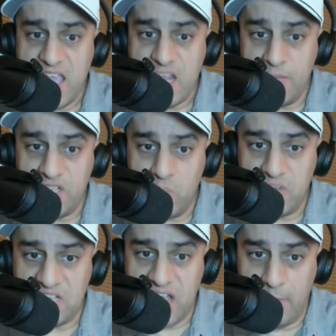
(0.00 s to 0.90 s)
Your mission
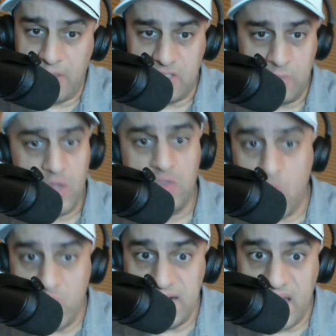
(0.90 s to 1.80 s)
was accomplished.
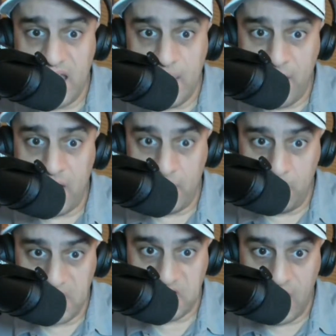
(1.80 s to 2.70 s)
No need to lie about it at a
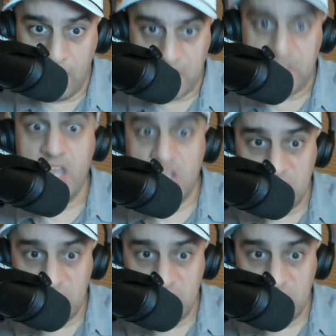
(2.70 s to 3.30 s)
press conference.